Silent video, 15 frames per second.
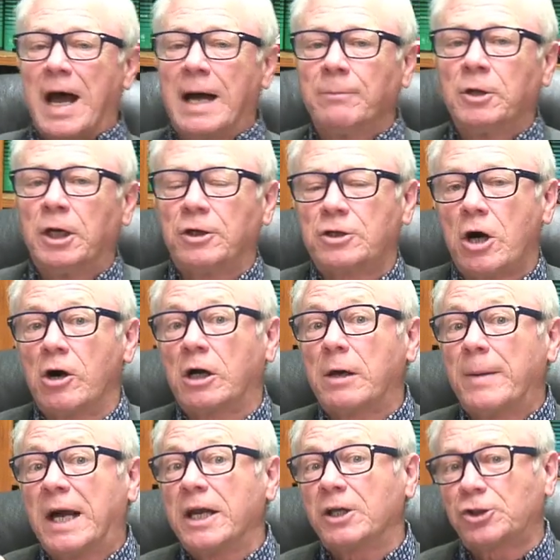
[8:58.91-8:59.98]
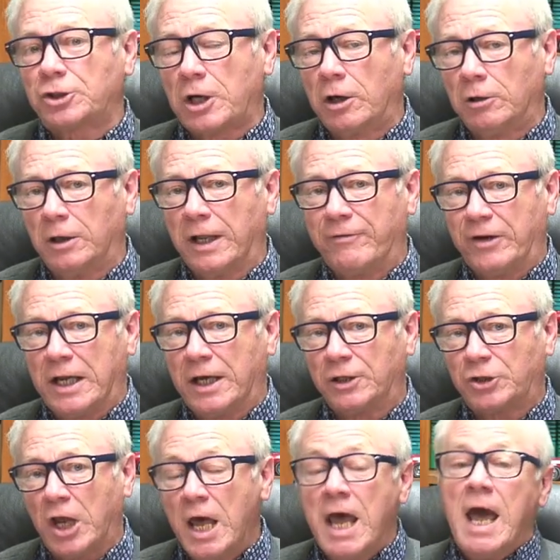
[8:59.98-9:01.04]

I'm going to talk about external evidence,